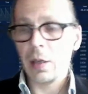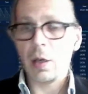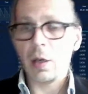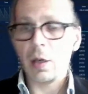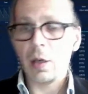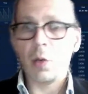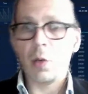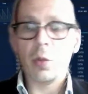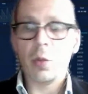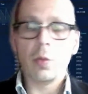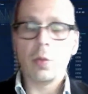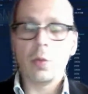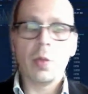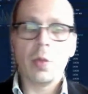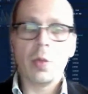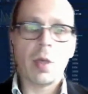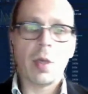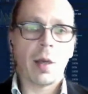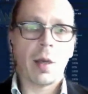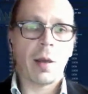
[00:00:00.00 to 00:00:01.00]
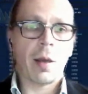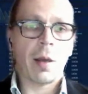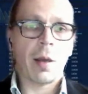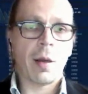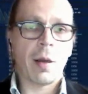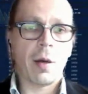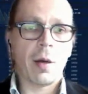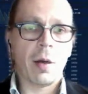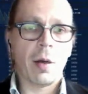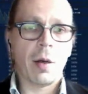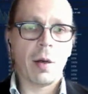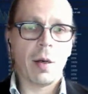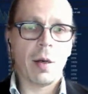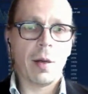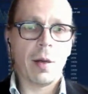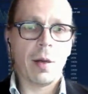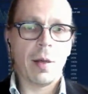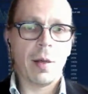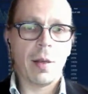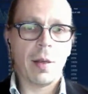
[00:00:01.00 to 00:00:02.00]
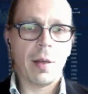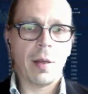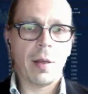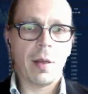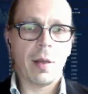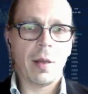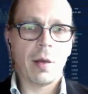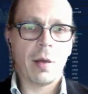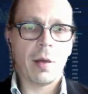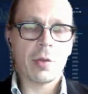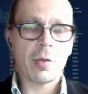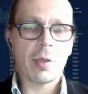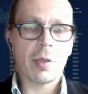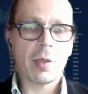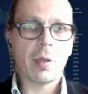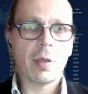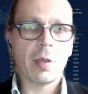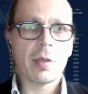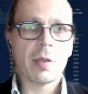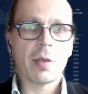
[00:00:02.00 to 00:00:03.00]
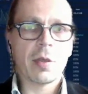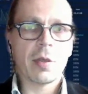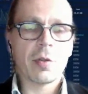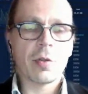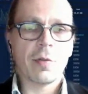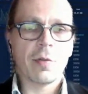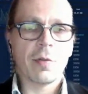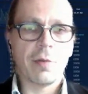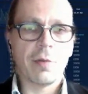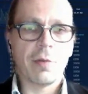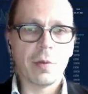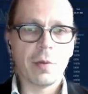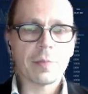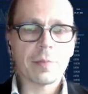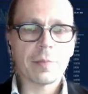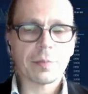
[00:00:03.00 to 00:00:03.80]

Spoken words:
What we are constantly searching for,